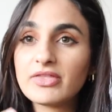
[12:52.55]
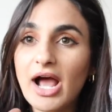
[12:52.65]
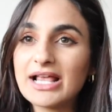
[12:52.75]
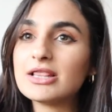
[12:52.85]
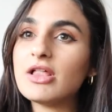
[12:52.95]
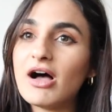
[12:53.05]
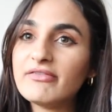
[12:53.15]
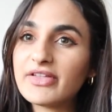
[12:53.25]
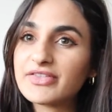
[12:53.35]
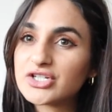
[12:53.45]
I
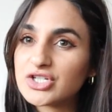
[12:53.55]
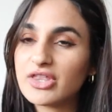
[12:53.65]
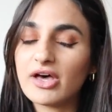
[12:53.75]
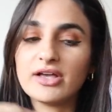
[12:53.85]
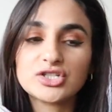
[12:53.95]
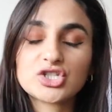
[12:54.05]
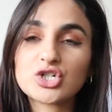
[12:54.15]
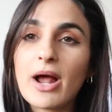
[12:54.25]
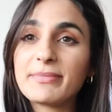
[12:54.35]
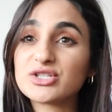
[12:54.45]
love that the
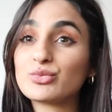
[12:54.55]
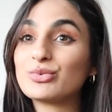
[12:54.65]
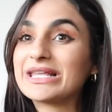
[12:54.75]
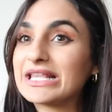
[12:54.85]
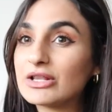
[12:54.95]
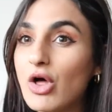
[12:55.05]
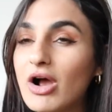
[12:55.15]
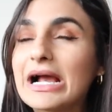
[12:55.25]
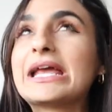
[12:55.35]
strap is really long.